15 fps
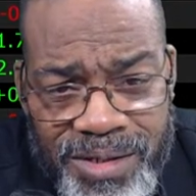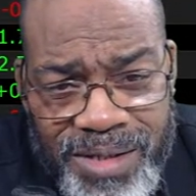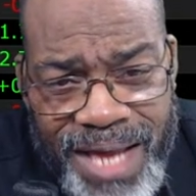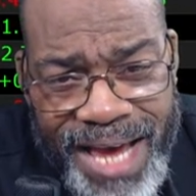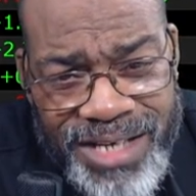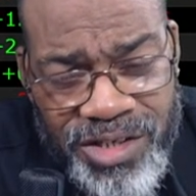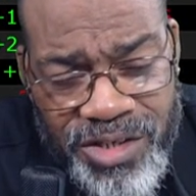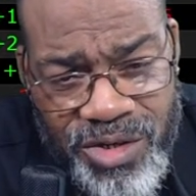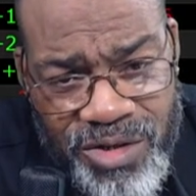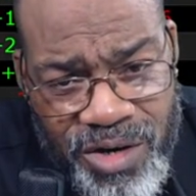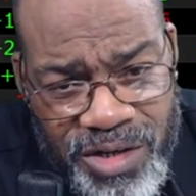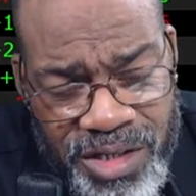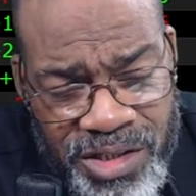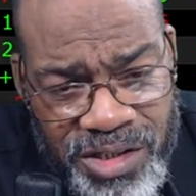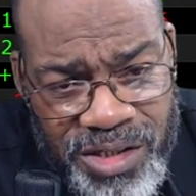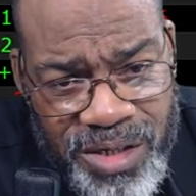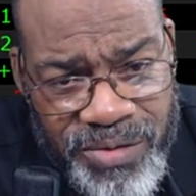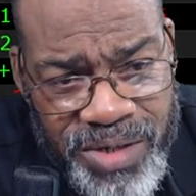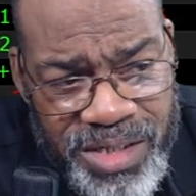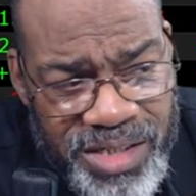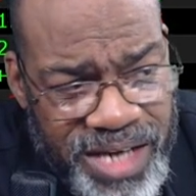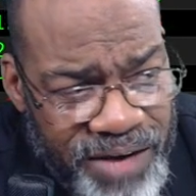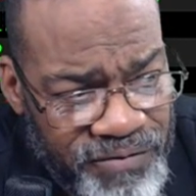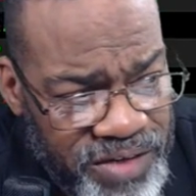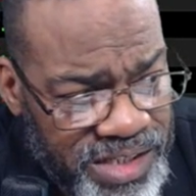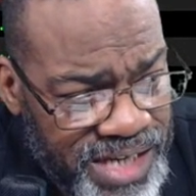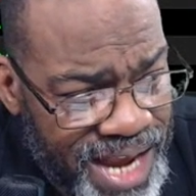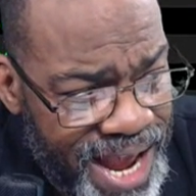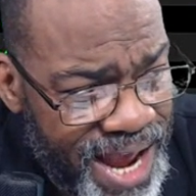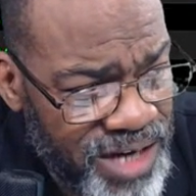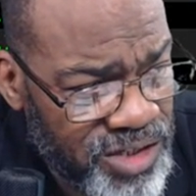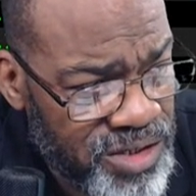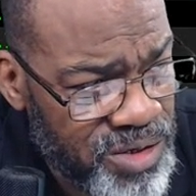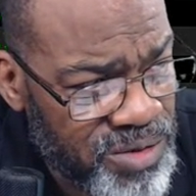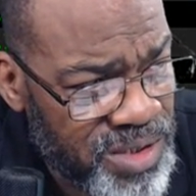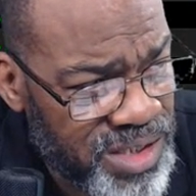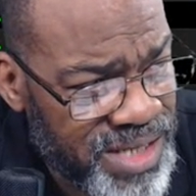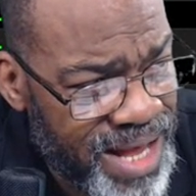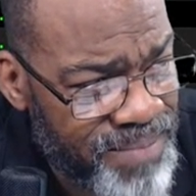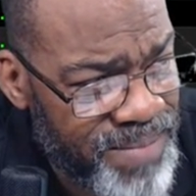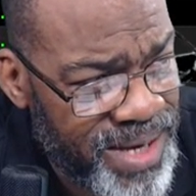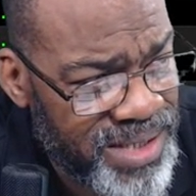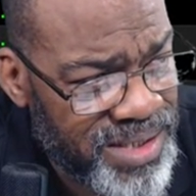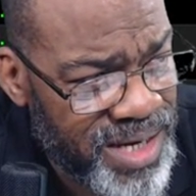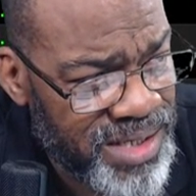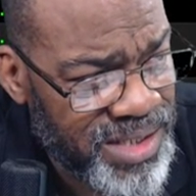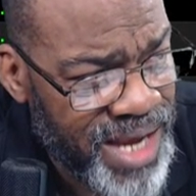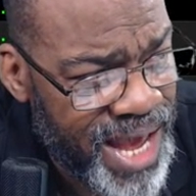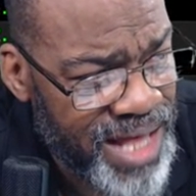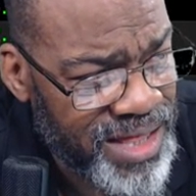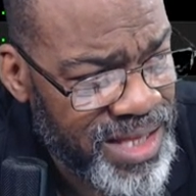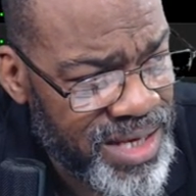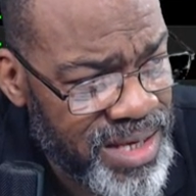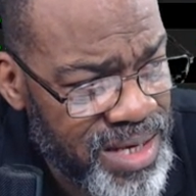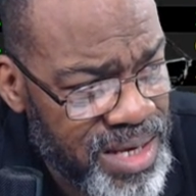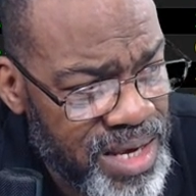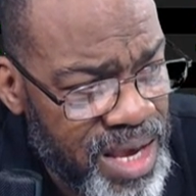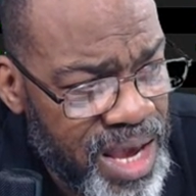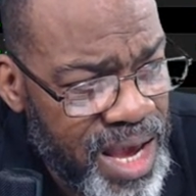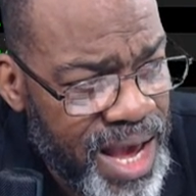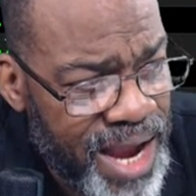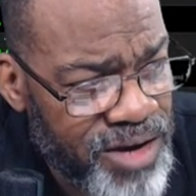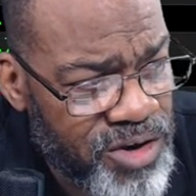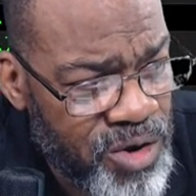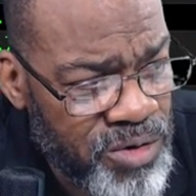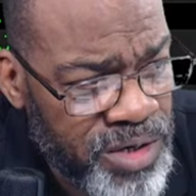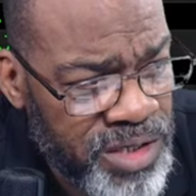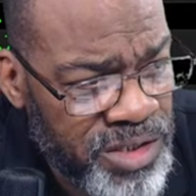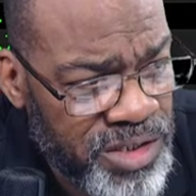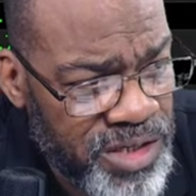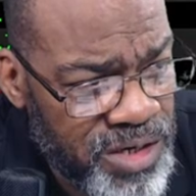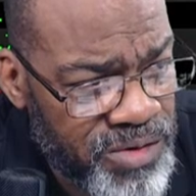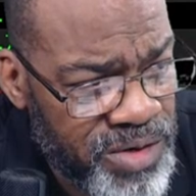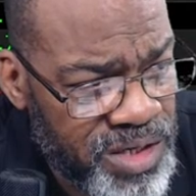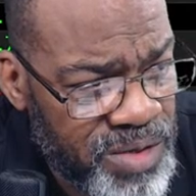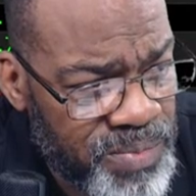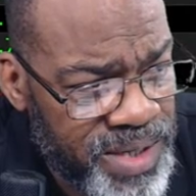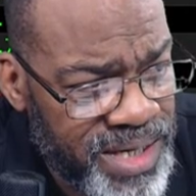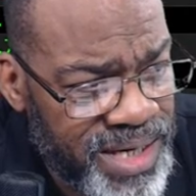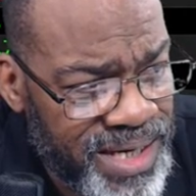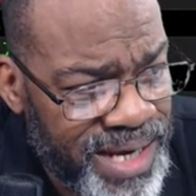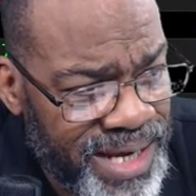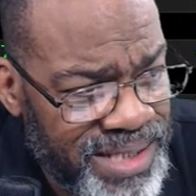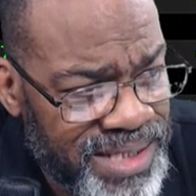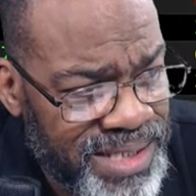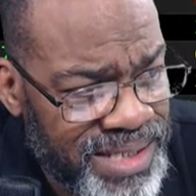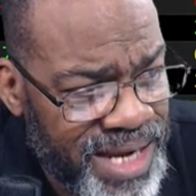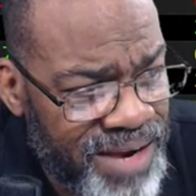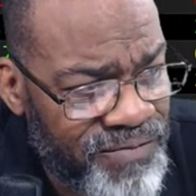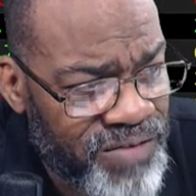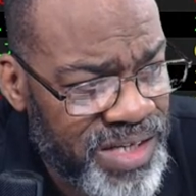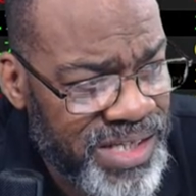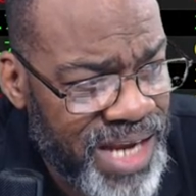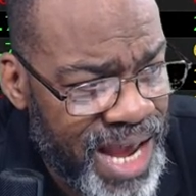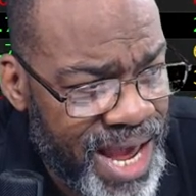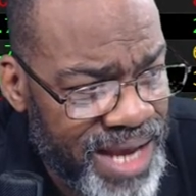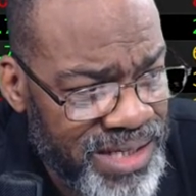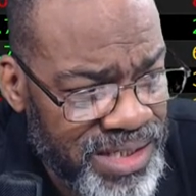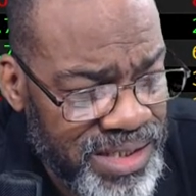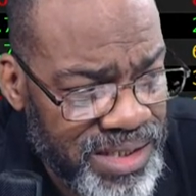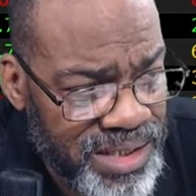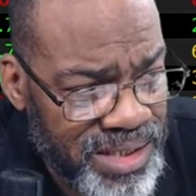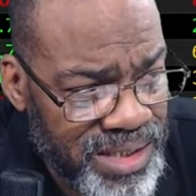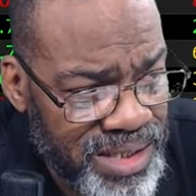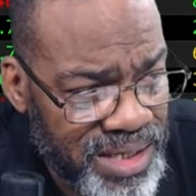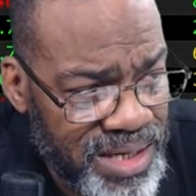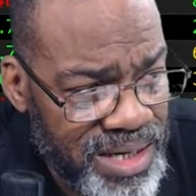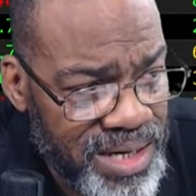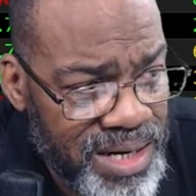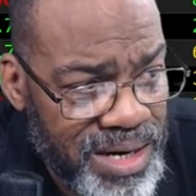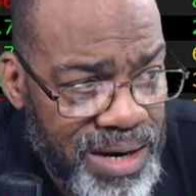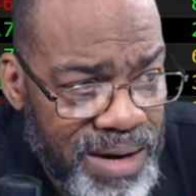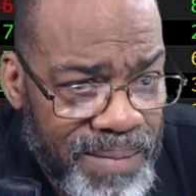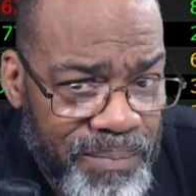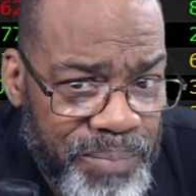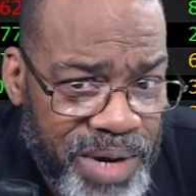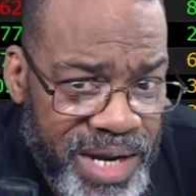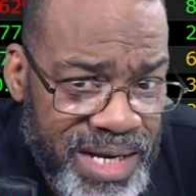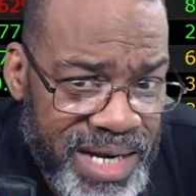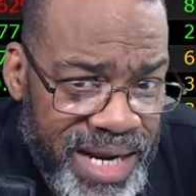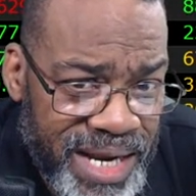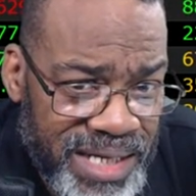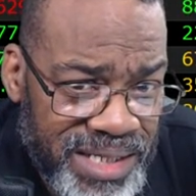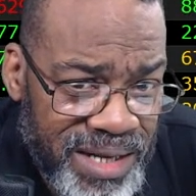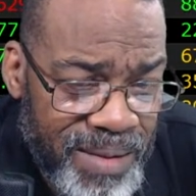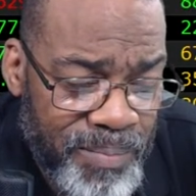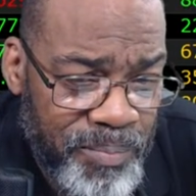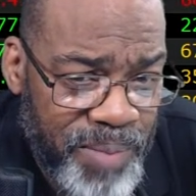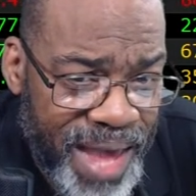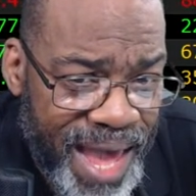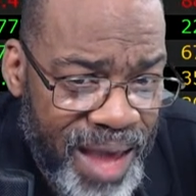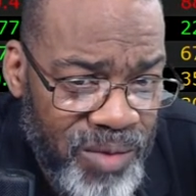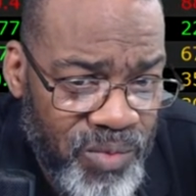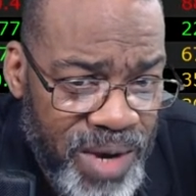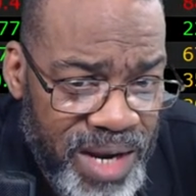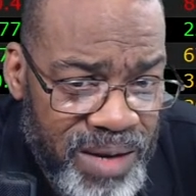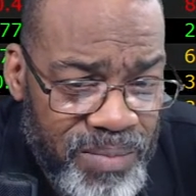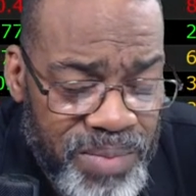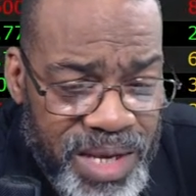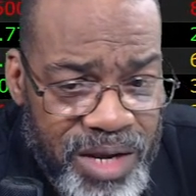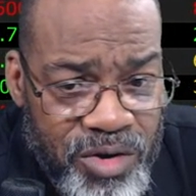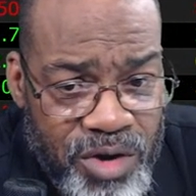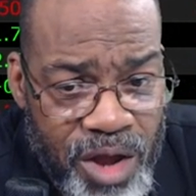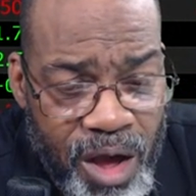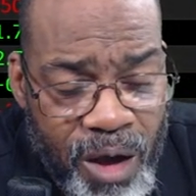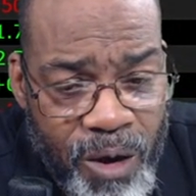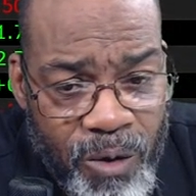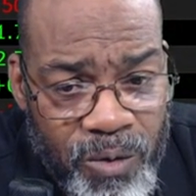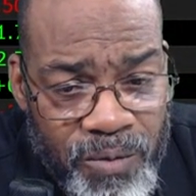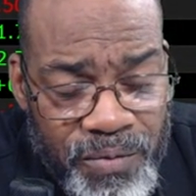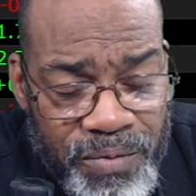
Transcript: I still don't consider it safe as cash, though. Does that make sense, Kathy? I don't consider it to be as safe as cash. But is it a bad way to be? No.